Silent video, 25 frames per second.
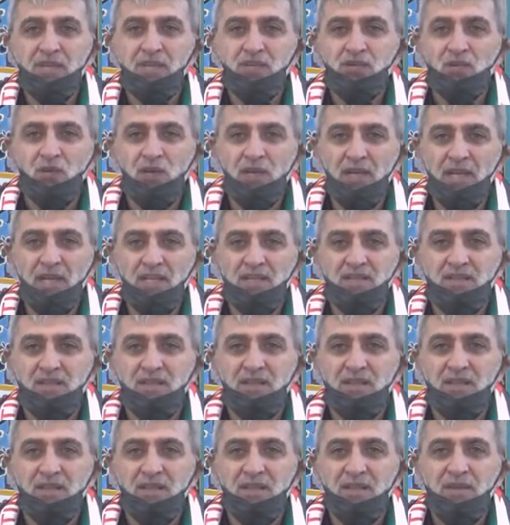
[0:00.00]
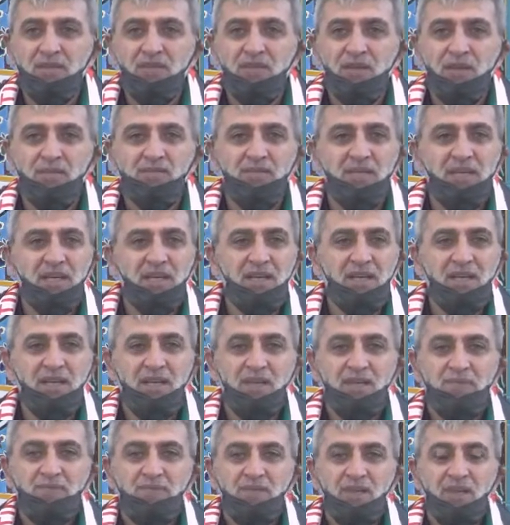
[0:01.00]
collected from the,
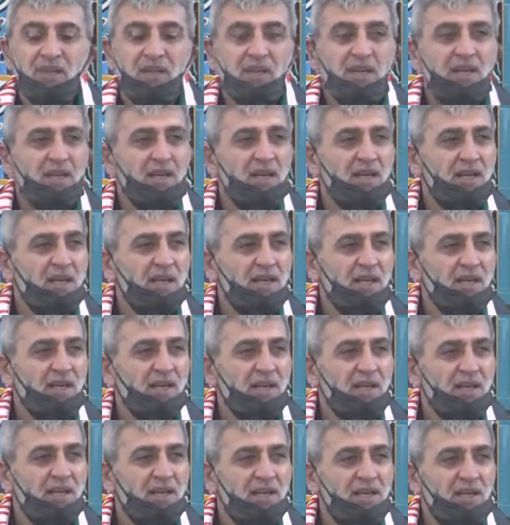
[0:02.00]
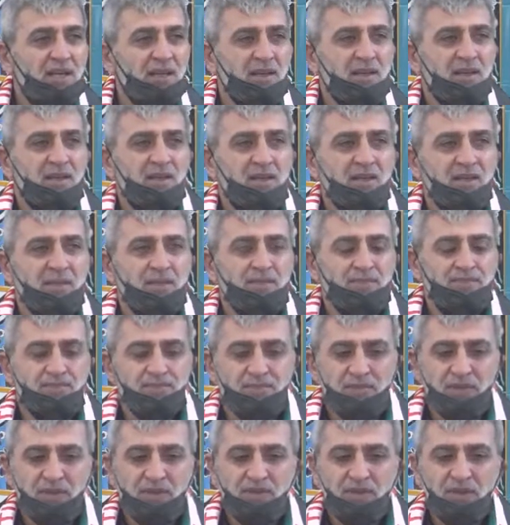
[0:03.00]
uh,
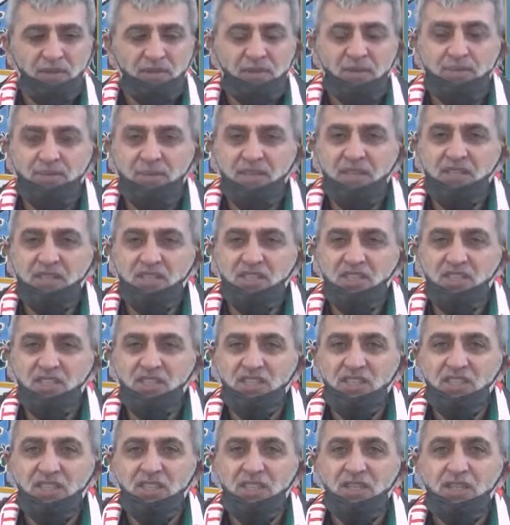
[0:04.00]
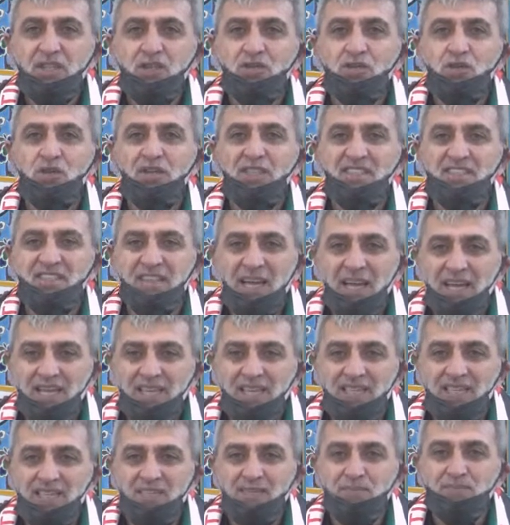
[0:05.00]
uh, from the British to the
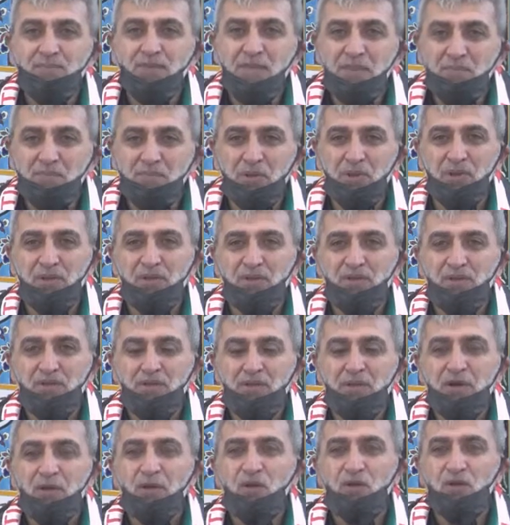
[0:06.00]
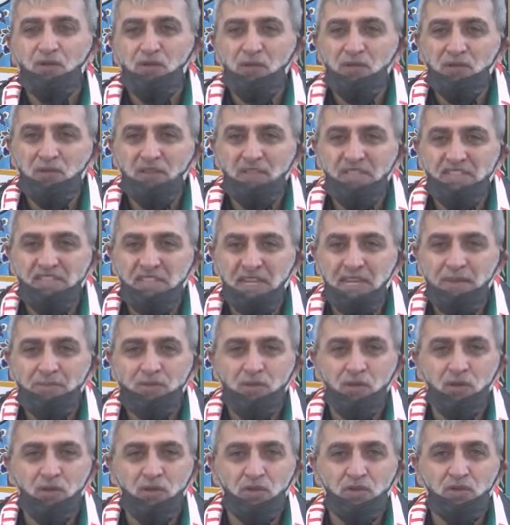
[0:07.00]
Zionist people, also for the
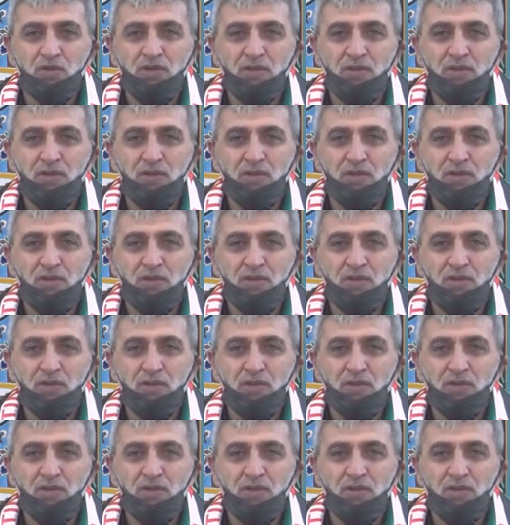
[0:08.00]
same cause.